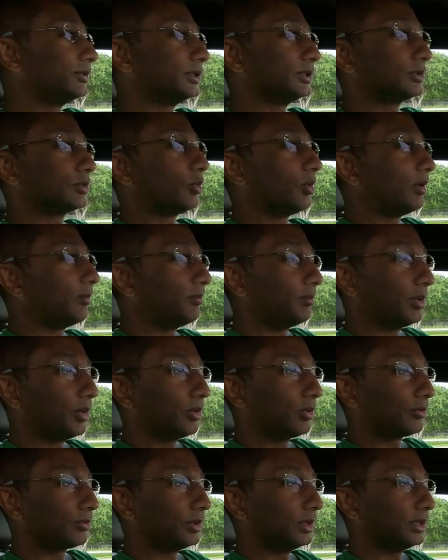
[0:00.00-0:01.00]
Just one
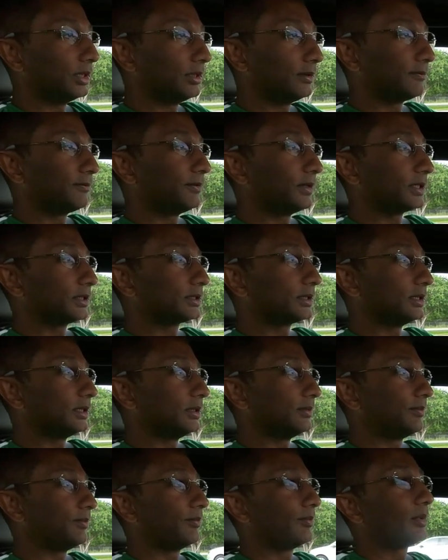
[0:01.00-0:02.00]
bolt really to fix
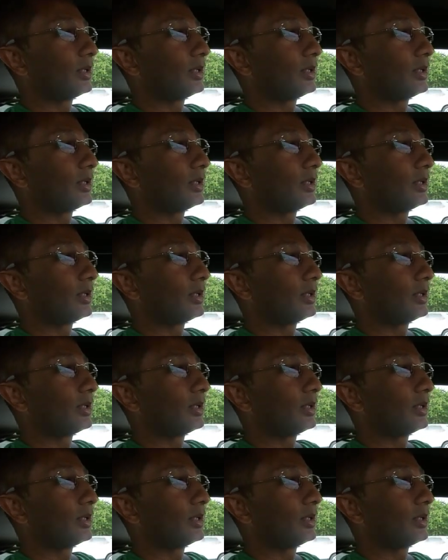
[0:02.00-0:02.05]
it.